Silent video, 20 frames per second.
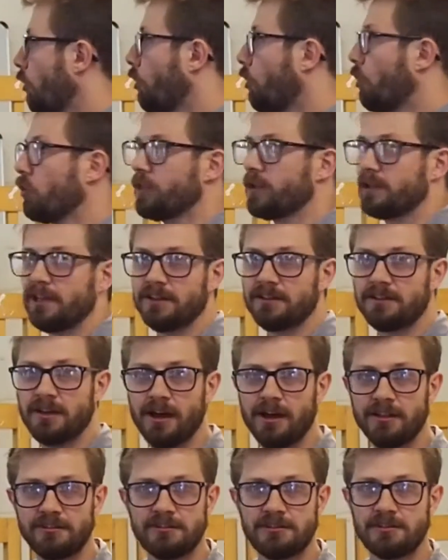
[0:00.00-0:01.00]
or that it
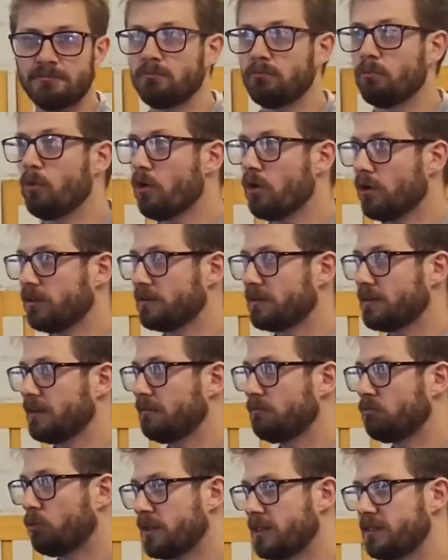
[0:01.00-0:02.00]
does what
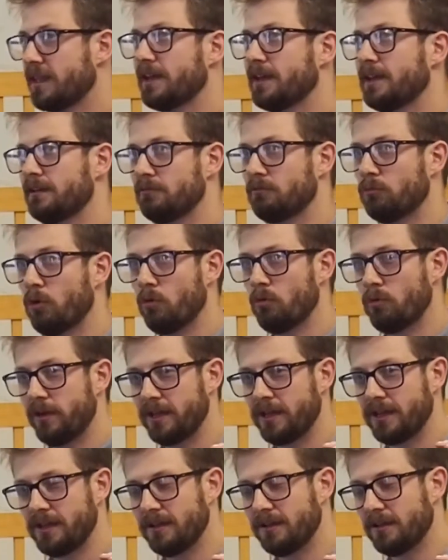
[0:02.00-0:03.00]

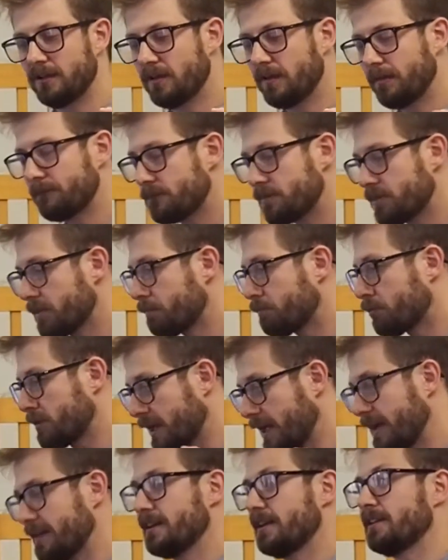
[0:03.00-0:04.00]
we
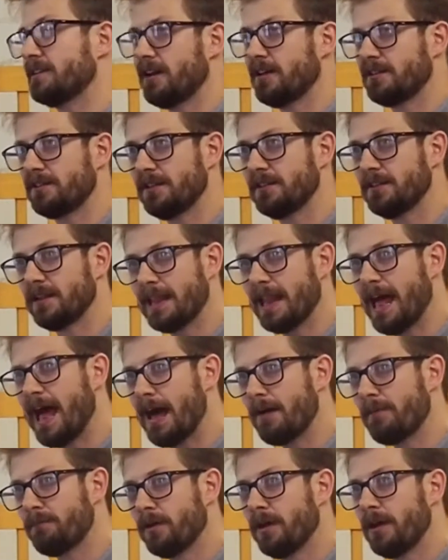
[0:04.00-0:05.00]
predict it does in the
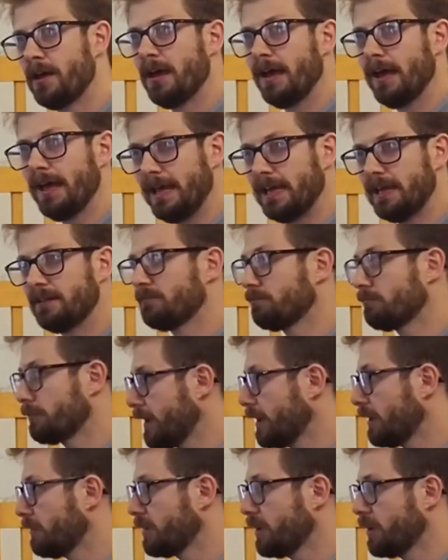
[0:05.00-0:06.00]
lab in
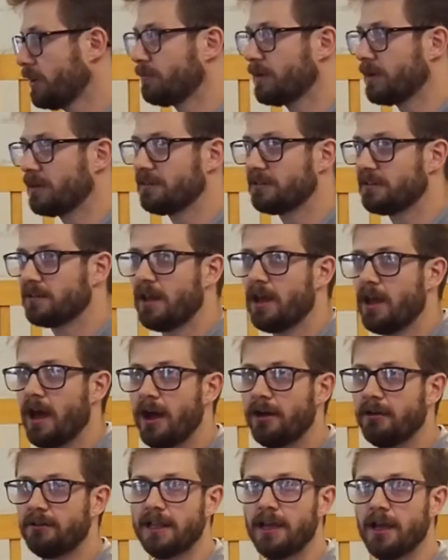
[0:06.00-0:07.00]
real humans.
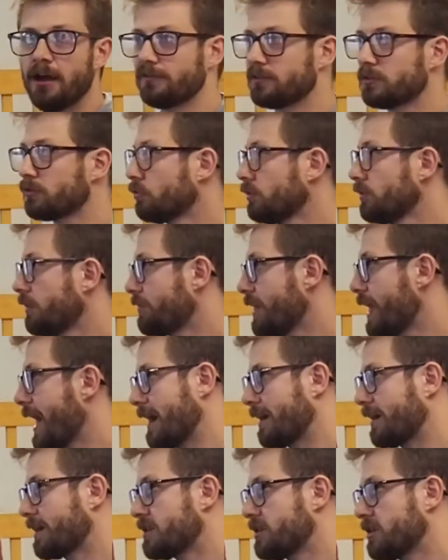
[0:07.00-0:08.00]
Only after all of
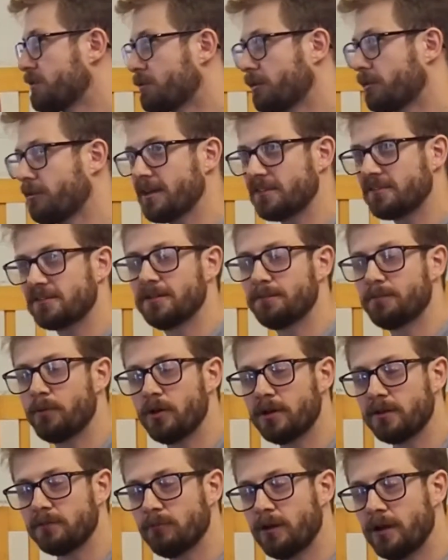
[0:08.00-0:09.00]
that can you progress to the
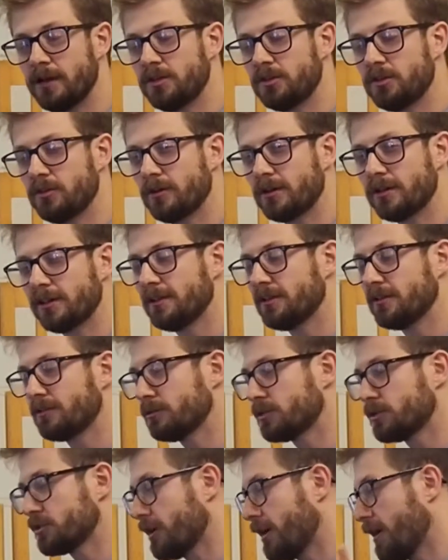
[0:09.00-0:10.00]
point where you do a
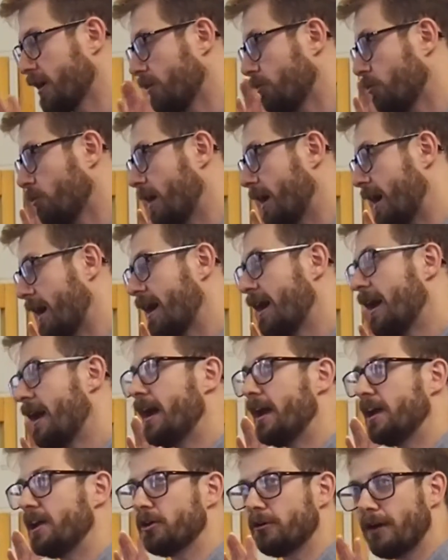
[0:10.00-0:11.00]
clinical trial where
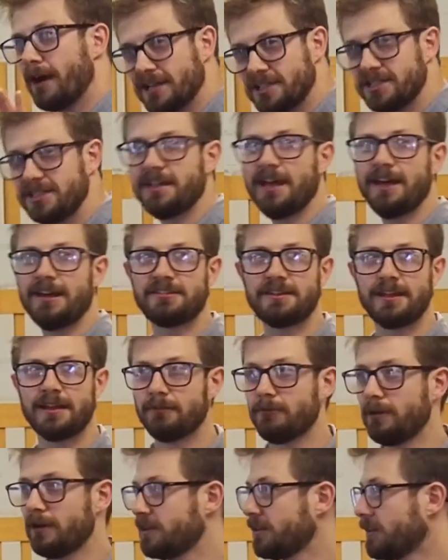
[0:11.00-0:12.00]
you're actually
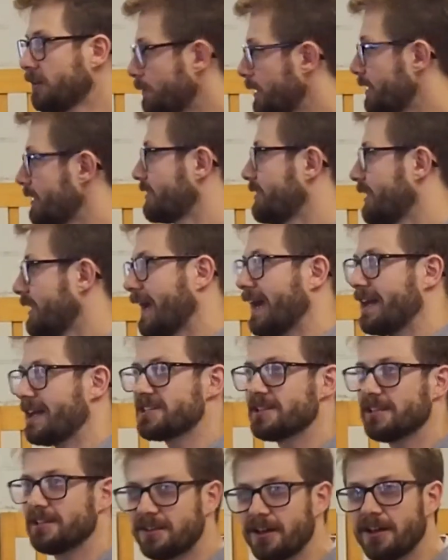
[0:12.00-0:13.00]
testing whether the bloody thing
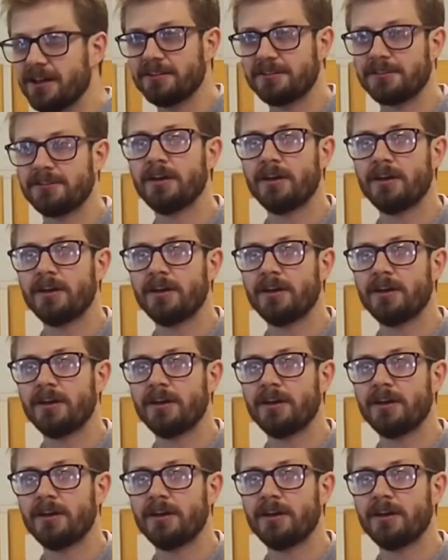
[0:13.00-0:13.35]
actually does